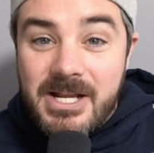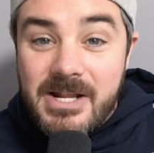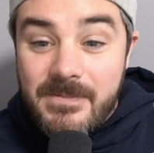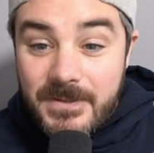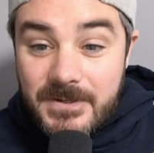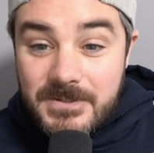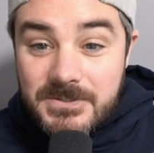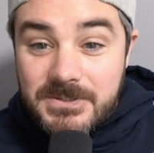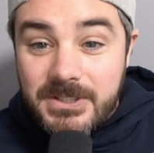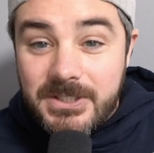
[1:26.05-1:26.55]

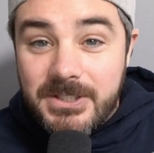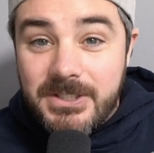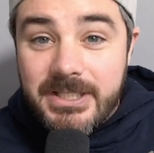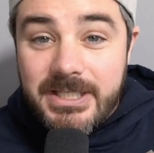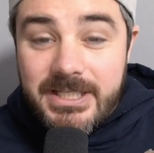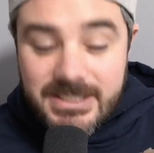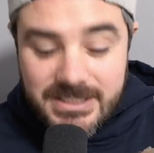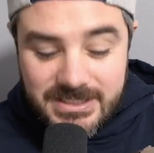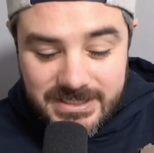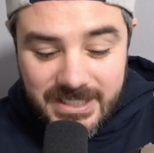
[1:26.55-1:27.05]
There's literally
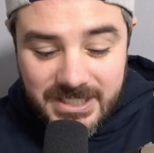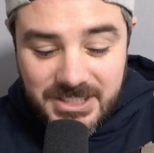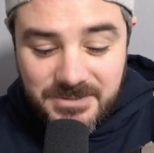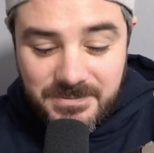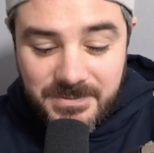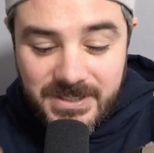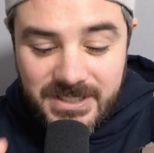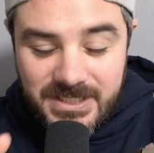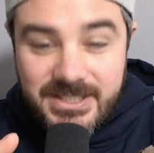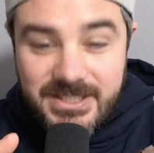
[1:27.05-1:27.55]
a
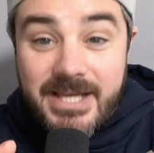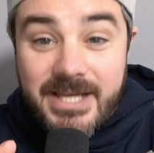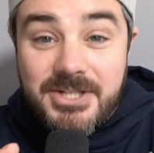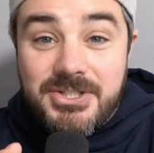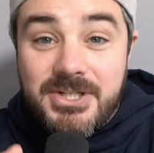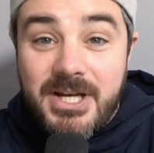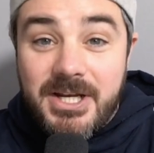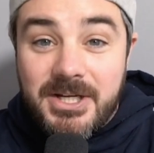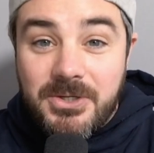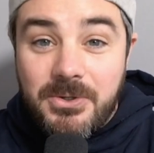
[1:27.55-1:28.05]
section
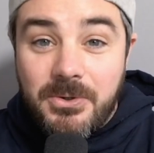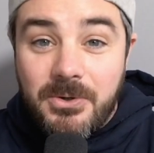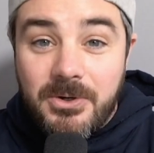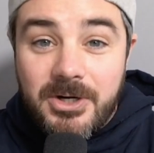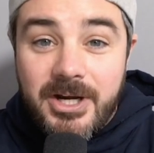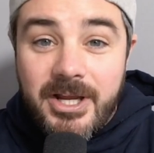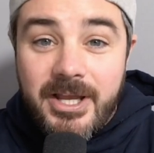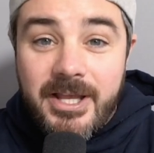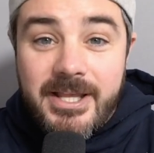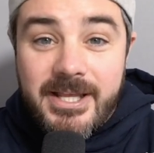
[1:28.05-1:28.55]
on
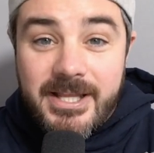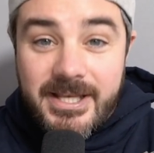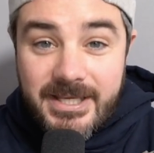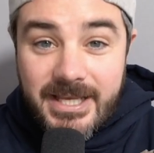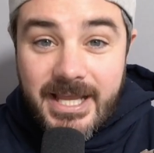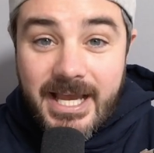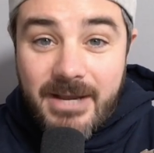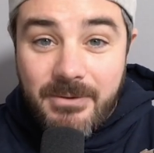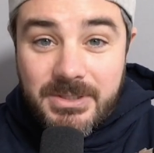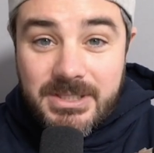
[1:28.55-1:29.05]
Cora,
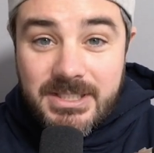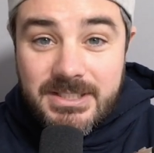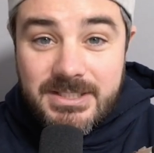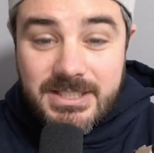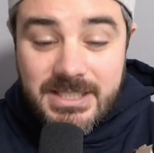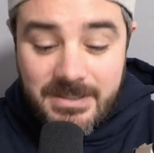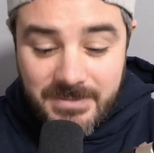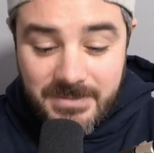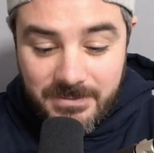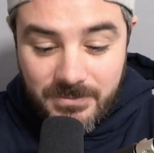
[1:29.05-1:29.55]
not with the
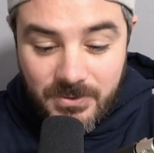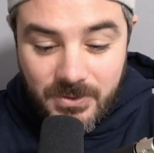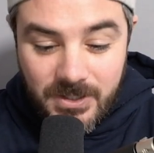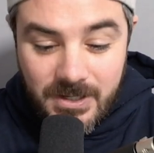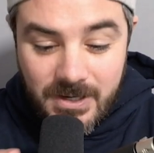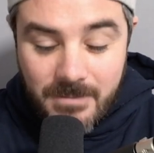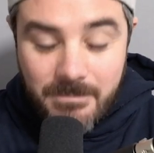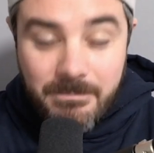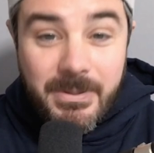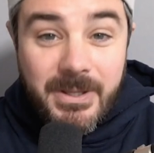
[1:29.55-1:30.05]
team anymore.
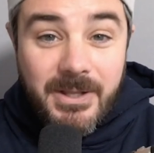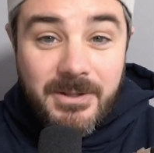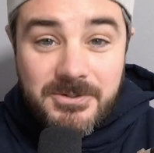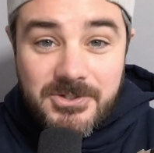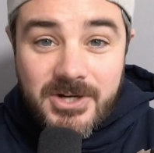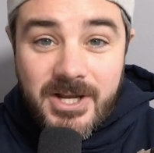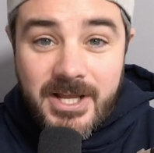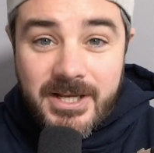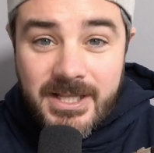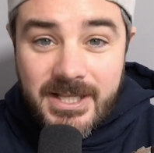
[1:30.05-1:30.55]

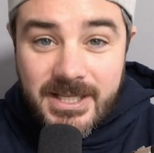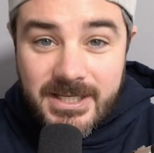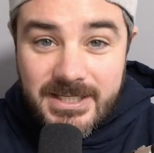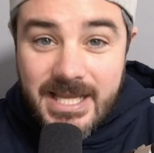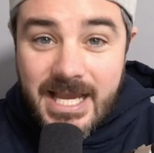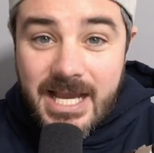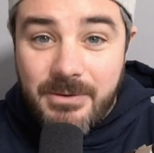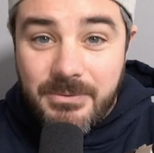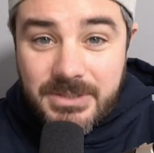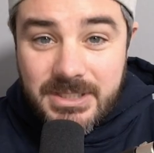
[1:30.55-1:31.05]
Beltran,
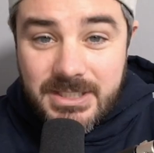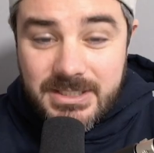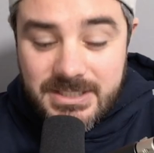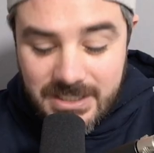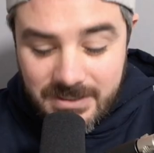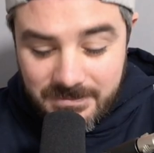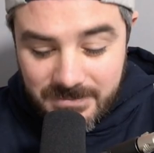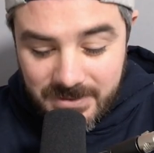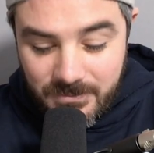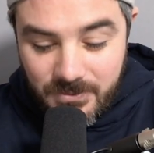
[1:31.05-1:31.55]
not with the
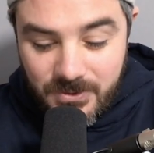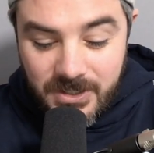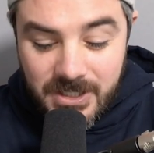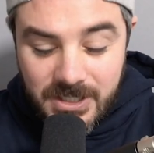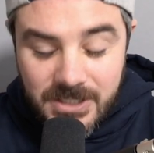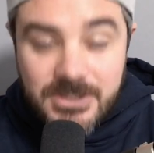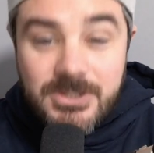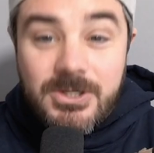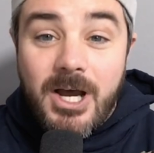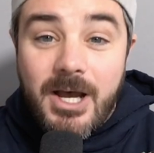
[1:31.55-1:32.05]
team anymore.
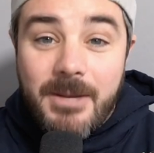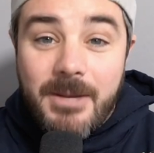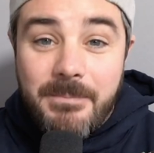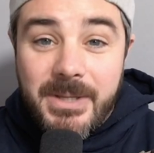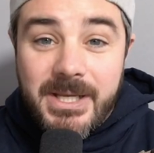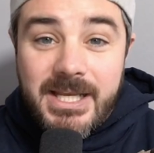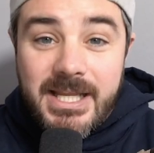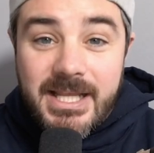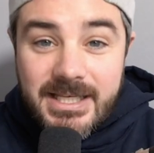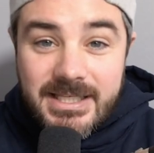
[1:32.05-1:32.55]

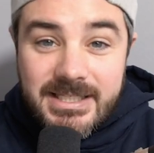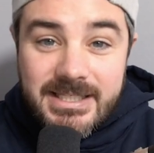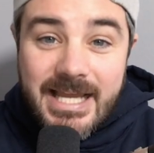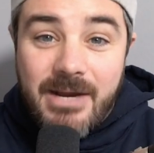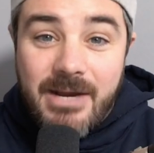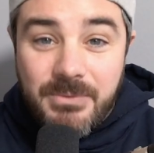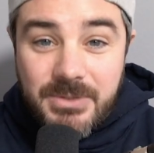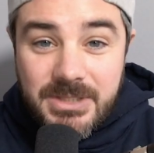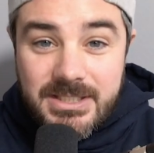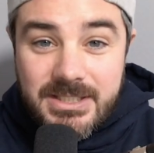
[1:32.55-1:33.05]
Taubman,
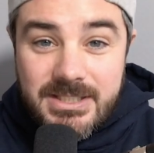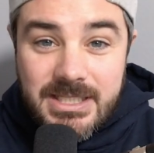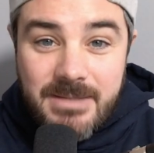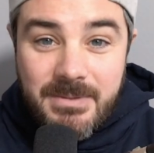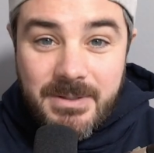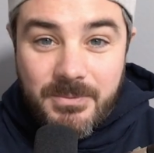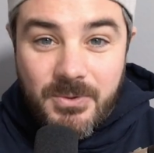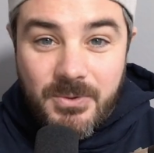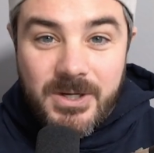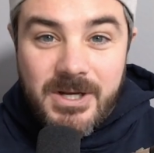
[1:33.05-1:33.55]
not with the team
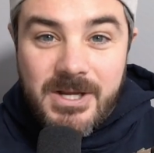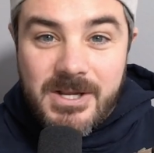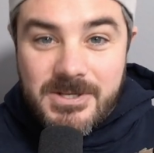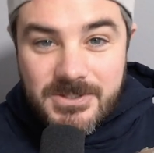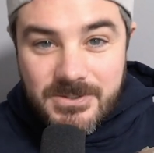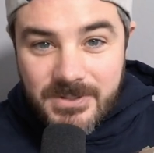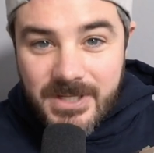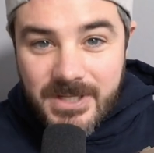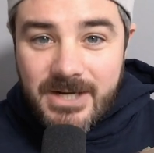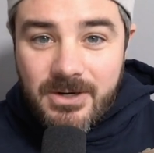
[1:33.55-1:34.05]
anymore.
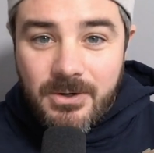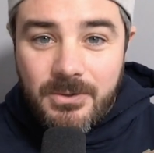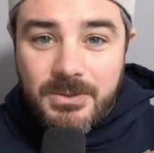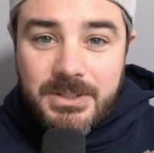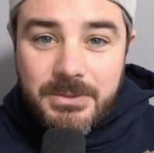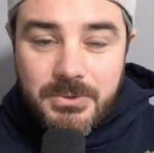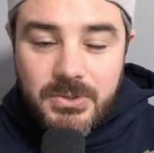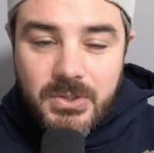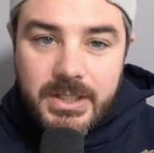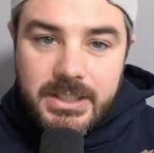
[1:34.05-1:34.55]
So not only
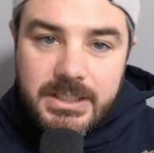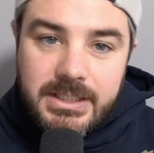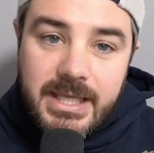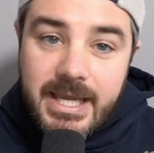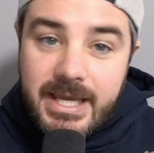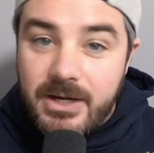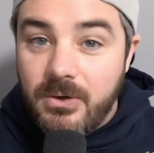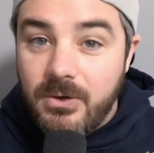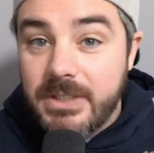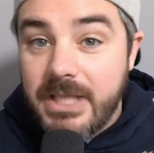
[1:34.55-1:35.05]
were like, yeah,
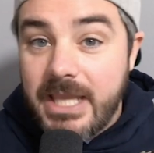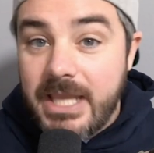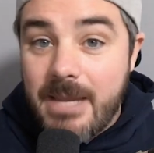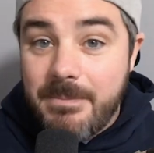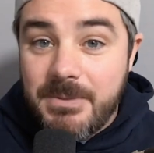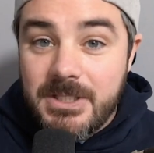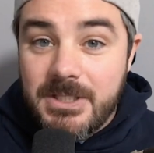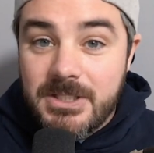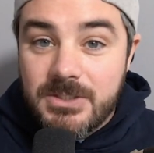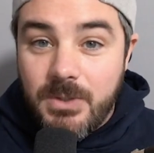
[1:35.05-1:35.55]
it only
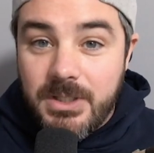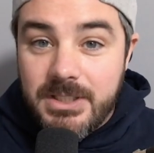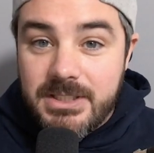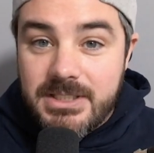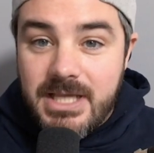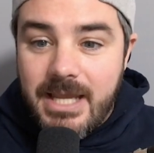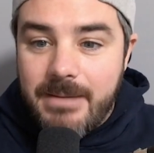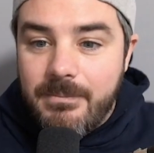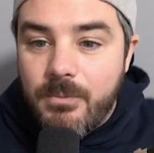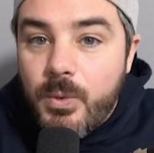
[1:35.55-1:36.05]
happened this one
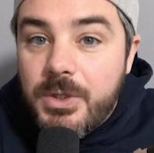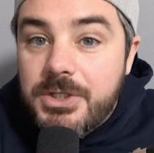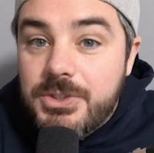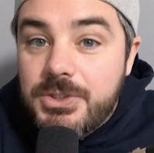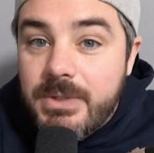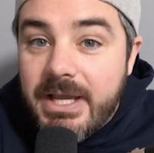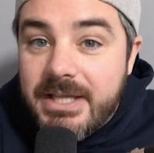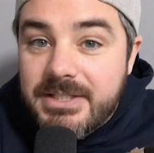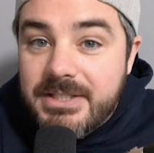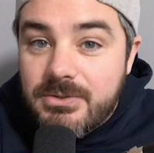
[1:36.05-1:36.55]
time, which you
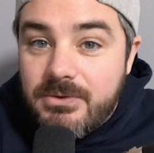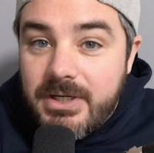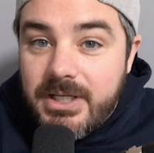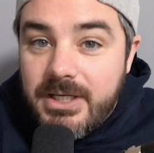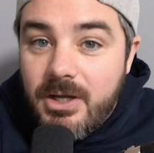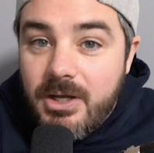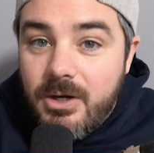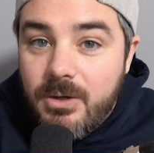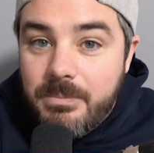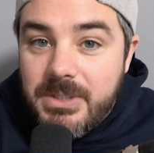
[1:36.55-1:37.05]
guys already
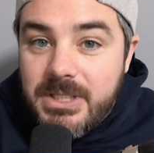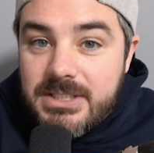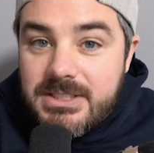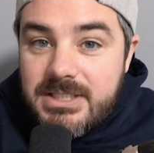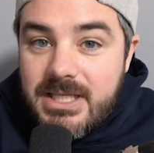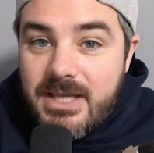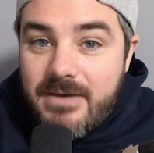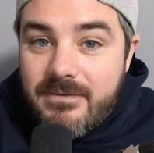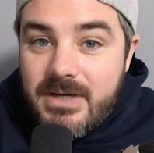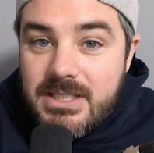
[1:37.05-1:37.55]
know because
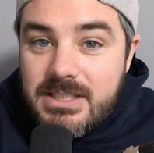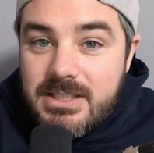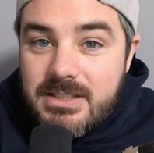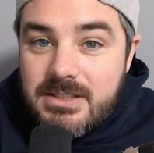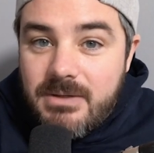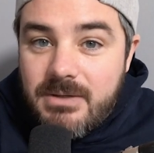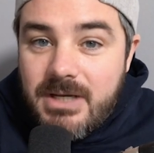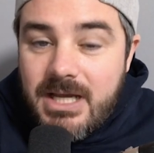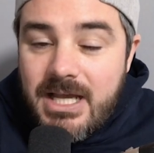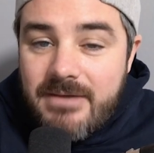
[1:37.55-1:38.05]
the evidence is
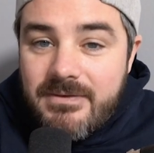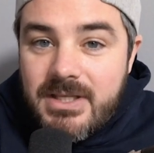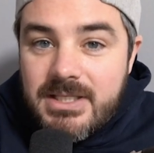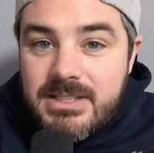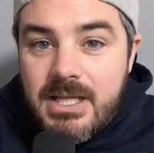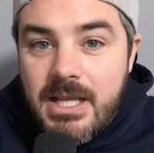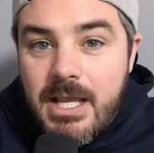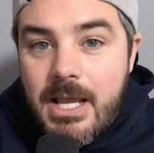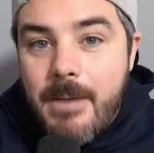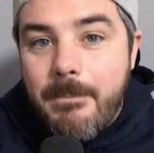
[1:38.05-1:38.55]
so obvious,
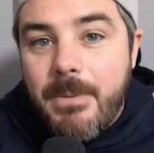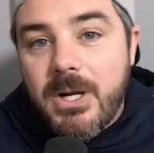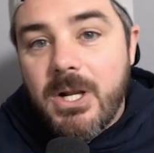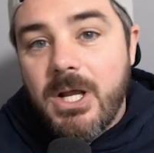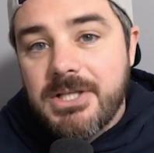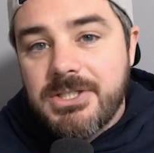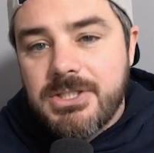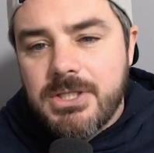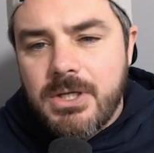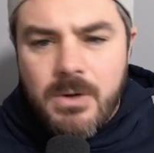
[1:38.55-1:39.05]
but
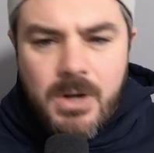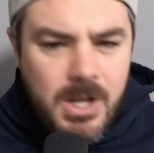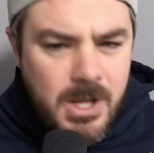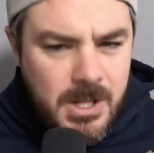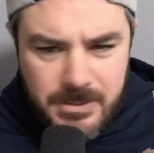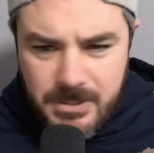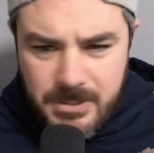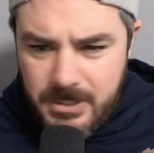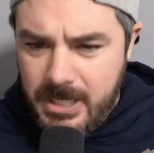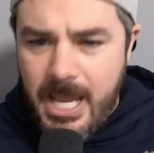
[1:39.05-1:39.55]
also
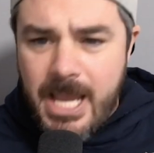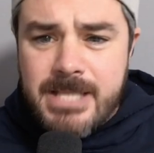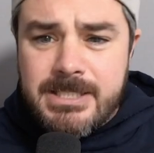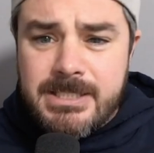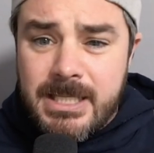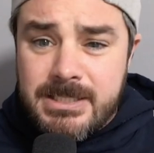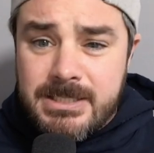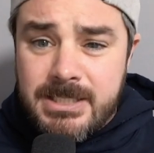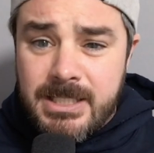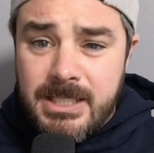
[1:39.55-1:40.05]
the guys
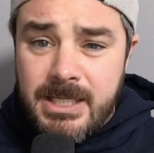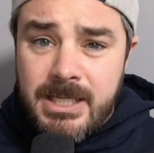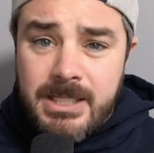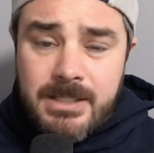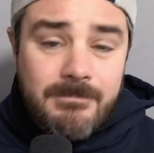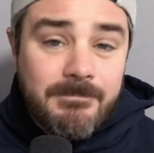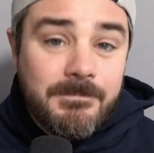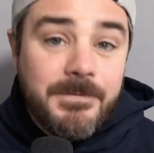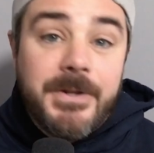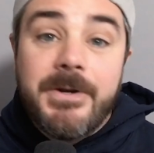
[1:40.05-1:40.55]
that did it,
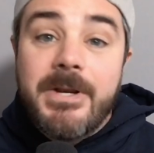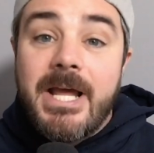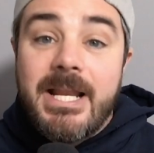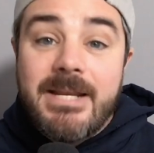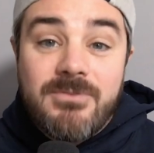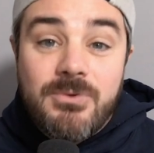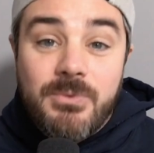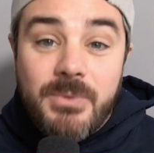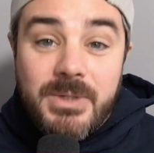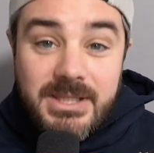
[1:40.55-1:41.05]
they're not
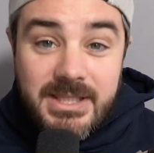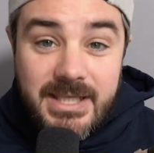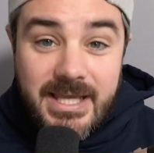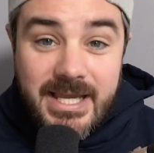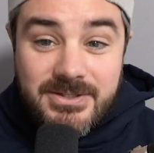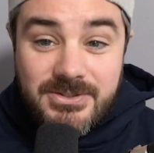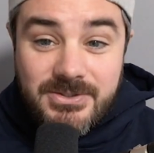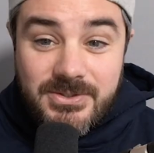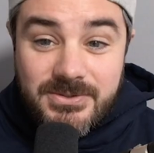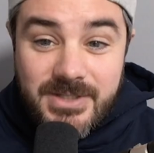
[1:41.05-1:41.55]
even with the
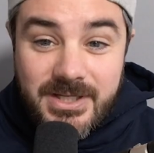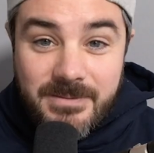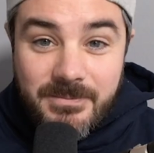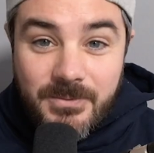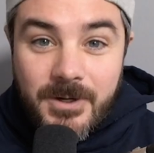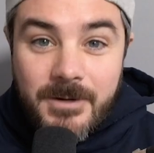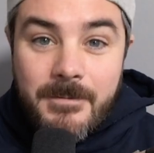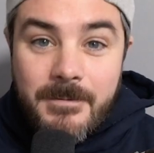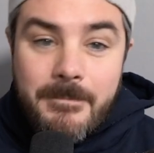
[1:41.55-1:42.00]
Astros anymore.